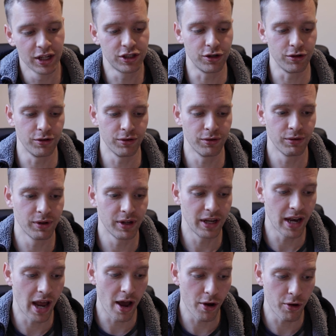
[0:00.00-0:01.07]
to
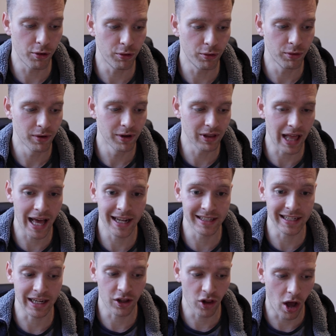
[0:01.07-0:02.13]
now
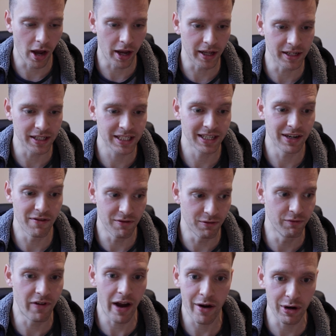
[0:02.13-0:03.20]
landing clients
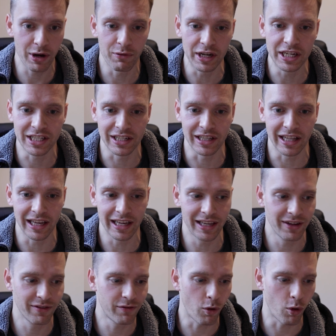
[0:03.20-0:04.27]
very recently
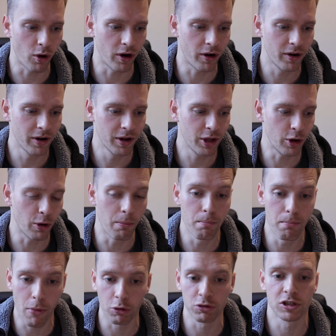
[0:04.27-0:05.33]
for,
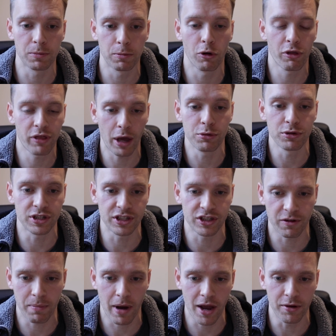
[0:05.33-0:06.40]
multiple thousands
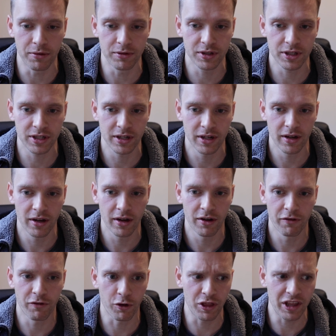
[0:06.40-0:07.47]
of pounds
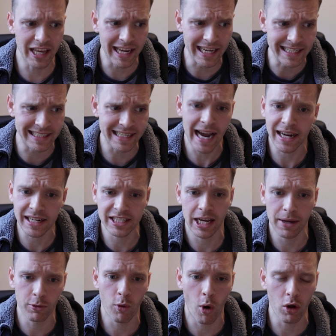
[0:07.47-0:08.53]
for the exact
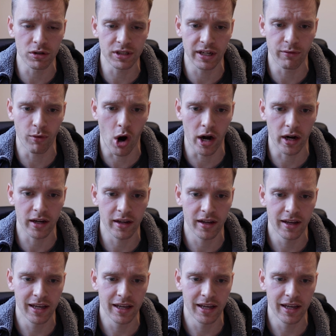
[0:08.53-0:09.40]
same quality of work.